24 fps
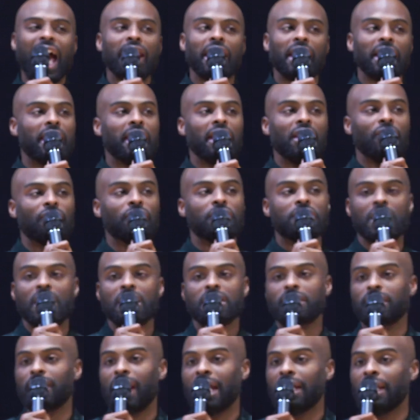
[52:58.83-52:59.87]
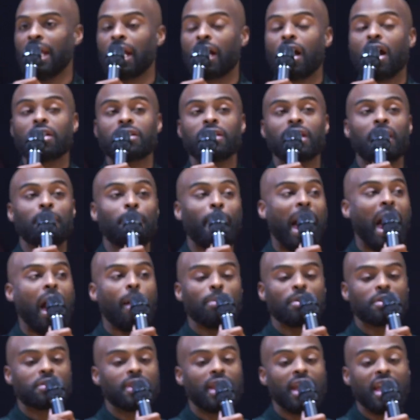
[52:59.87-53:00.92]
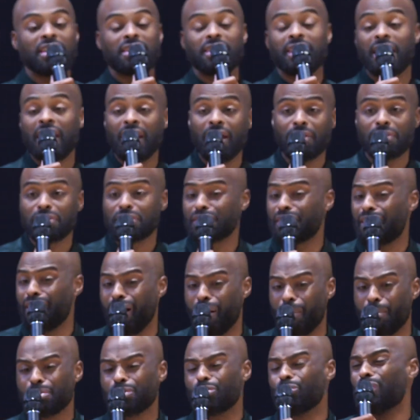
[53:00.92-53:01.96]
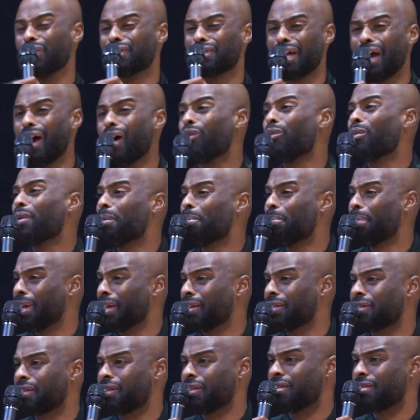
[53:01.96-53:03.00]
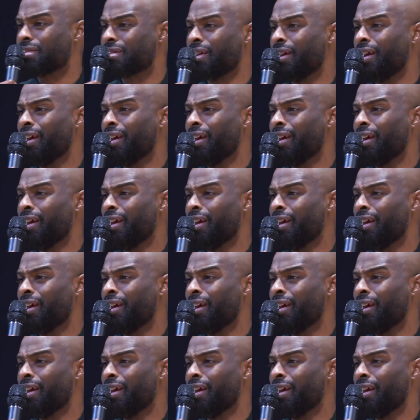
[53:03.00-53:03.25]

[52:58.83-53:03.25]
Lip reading: a gift just like that. Because the Bible says gifts comes without repentance.